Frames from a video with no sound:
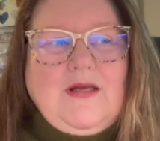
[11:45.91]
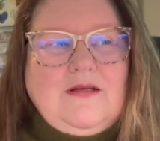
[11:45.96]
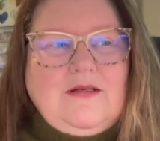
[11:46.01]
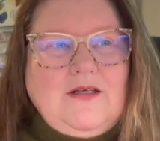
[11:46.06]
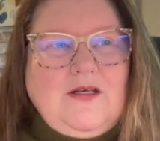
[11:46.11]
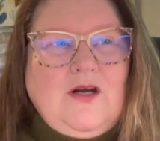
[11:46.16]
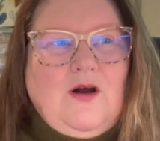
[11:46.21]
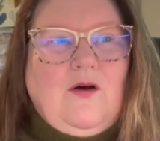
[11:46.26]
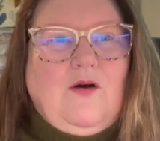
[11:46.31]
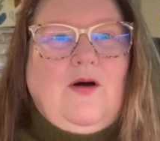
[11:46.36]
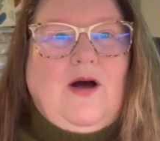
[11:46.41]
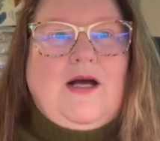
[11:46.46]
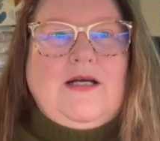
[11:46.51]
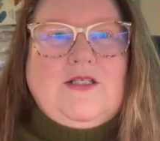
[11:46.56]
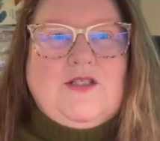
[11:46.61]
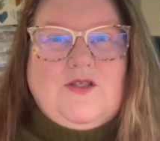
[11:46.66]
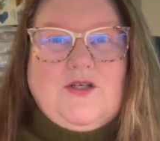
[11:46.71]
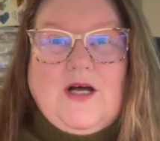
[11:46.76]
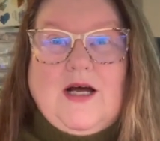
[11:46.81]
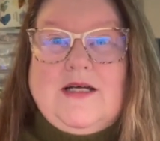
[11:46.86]
you know, I
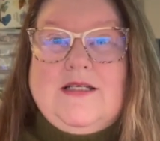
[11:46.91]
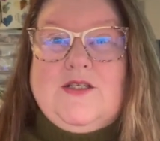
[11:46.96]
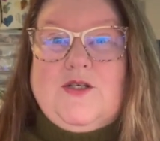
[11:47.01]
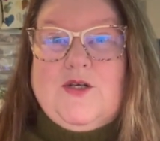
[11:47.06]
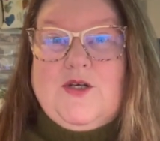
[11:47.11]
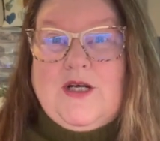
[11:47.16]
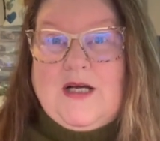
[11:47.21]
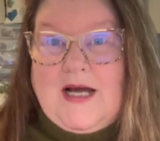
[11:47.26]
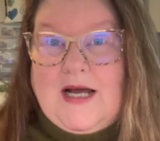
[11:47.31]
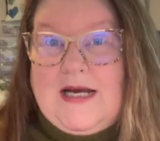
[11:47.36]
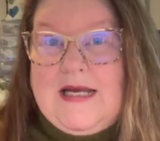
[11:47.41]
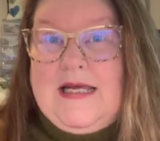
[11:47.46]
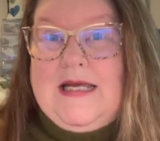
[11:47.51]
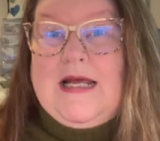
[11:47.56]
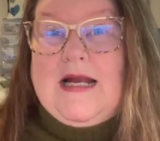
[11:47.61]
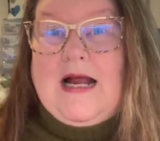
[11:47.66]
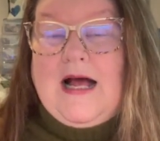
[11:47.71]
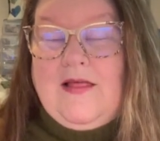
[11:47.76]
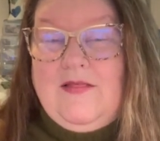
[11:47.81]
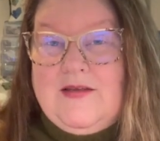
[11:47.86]
started to kind of
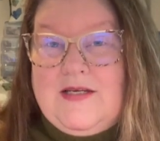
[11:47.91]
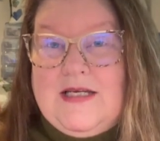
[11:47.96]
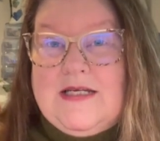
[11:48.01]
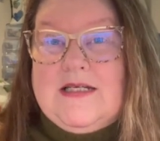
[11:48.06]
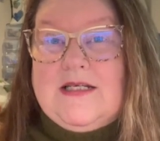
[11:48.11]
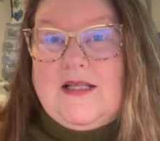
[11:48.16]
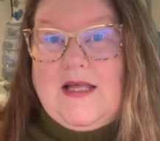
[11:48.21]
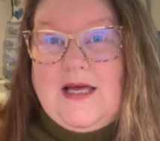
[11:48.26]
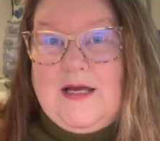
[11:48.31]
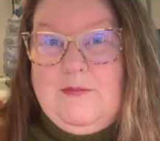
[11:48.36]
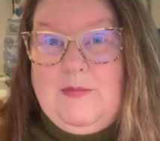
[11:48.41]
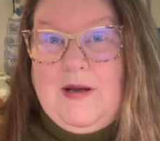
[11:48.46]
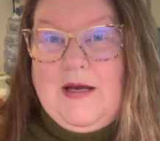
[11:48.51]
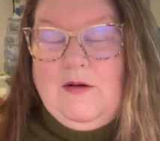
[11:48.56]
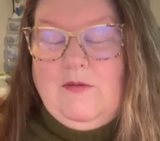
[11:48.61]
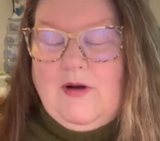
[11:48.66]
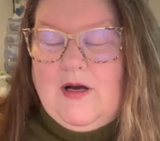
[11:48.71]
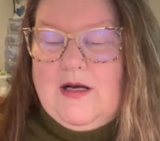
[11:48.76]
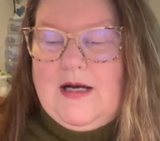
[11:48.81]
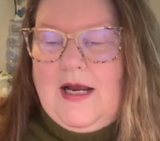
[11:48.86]
get on the dandelion
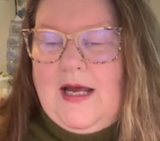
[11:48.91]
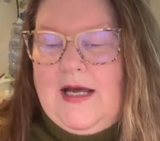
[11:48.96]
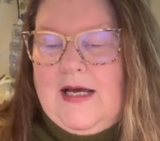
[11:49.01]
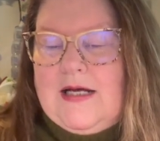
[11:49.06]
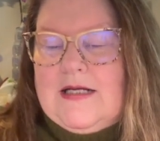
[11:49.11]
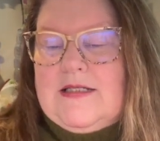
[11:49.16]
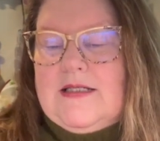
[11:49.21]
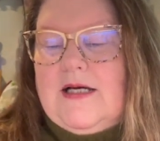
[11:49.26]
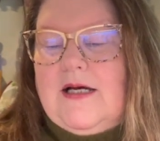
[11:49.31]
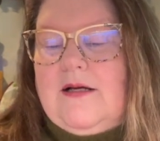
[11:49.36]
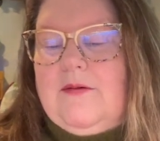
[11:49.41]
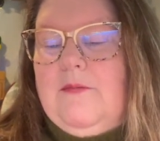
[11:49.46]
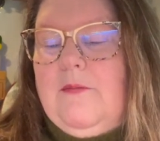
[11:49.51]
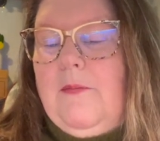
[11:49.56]
bandwagon. Hang on a second.